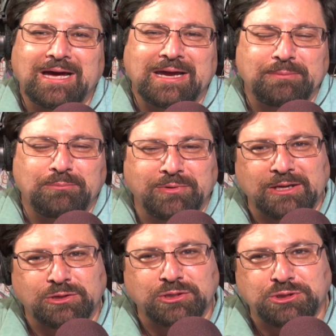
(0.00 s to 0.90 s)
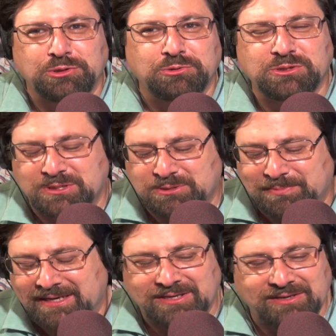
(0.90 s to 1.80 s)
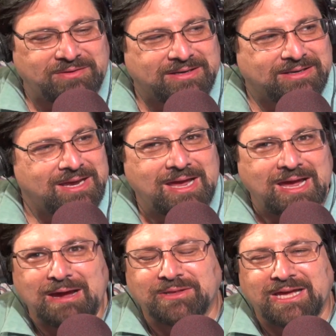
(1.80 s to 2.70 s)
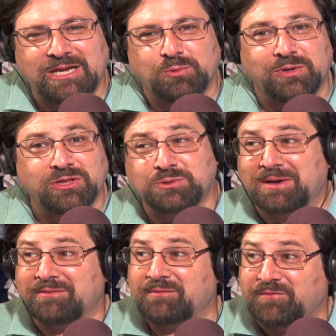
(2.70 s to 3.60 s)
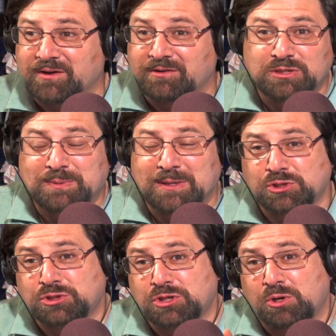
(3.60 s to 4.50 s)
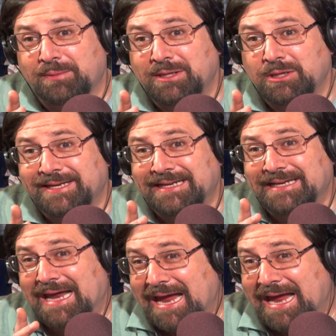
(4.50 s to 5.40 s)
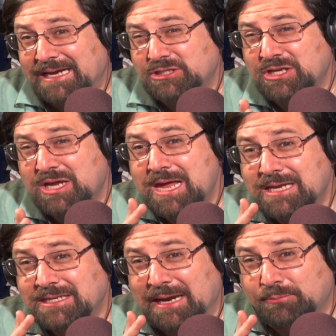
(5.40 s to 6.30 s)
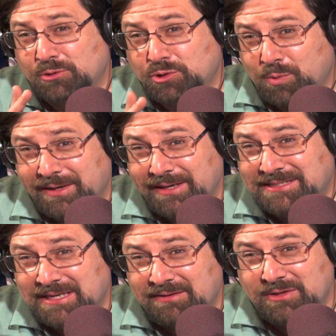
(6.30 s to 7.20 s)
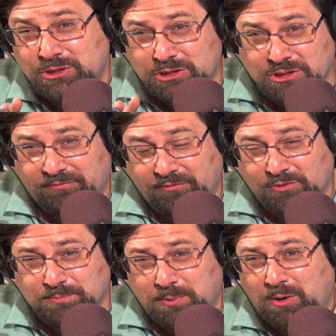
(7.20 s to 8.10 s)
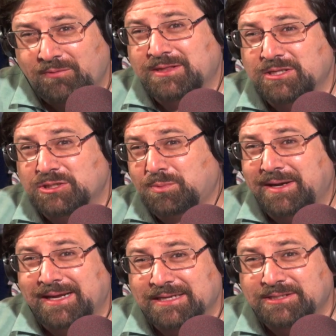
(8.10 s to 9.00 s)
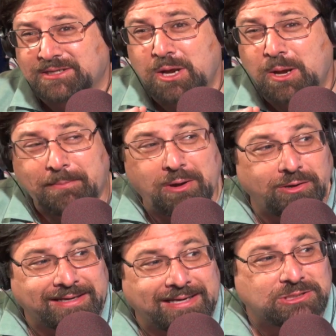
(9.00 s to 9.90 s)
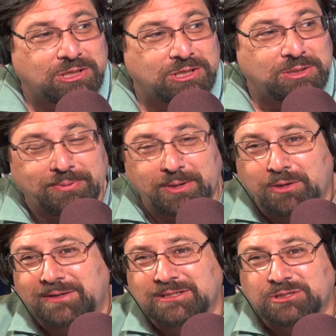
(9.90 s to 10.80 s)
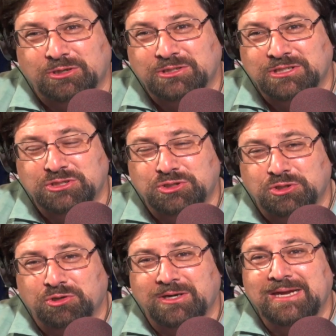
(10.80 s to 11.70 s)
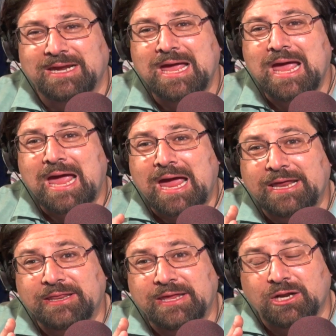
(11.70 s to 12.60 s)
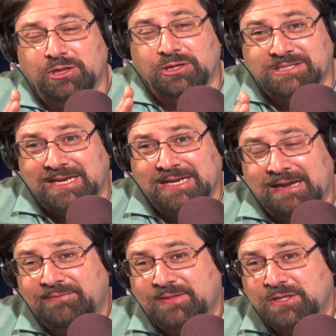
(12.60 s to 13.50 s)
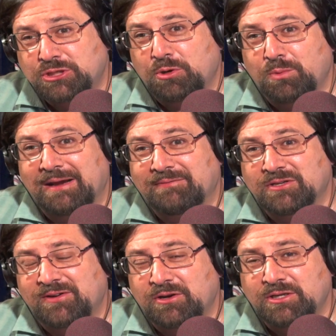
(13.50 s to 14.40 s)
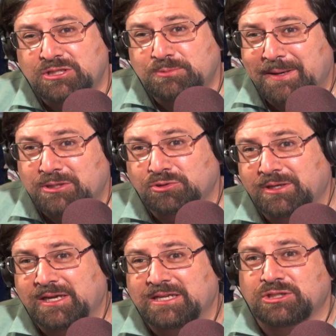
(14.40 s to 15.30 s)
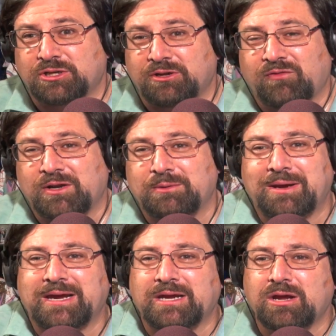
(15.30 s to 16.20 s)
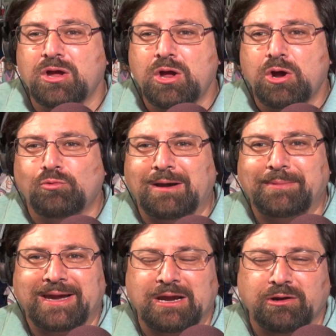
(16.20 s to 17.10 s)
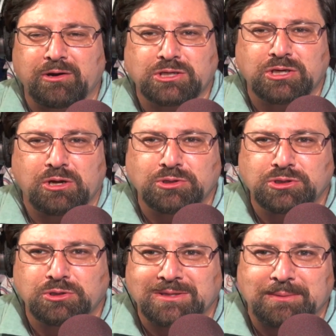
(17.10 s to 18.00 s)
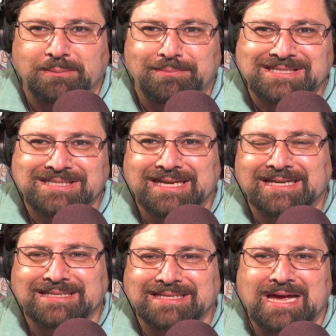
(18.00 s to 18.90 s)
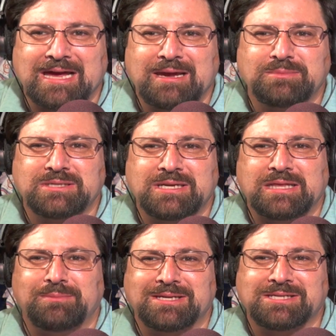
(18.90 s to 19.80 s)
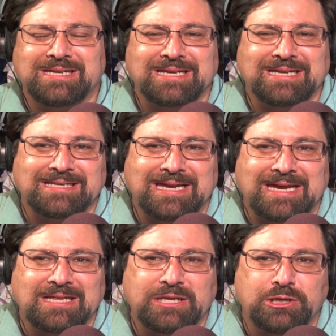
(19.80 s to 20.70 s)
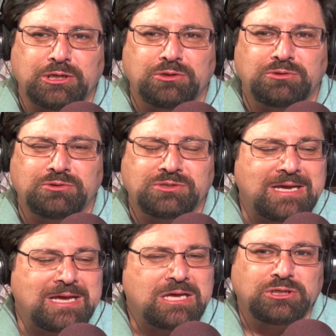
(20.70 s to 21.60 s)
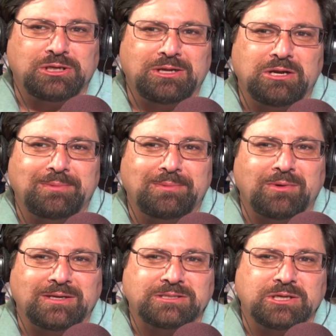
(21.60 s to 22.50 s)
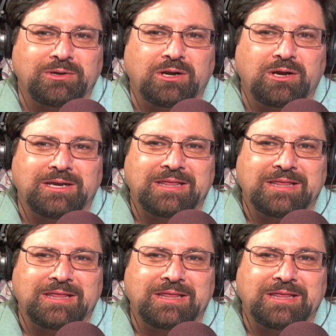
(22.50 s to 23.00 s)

and bring out the Jewish perspective. And I'm glad you're with us. We have a very special show. We're going to be looking at Acts chapter 27, just the first part of it this week, as Paul gets on the boat and starts his journey. And then on the second half of the show, we're going to have a very special guest, a good friend of mine, Rabbi Eric Tokajer with the Messianic Times and the Messianic Daily News. So you're going to hear about what's going on in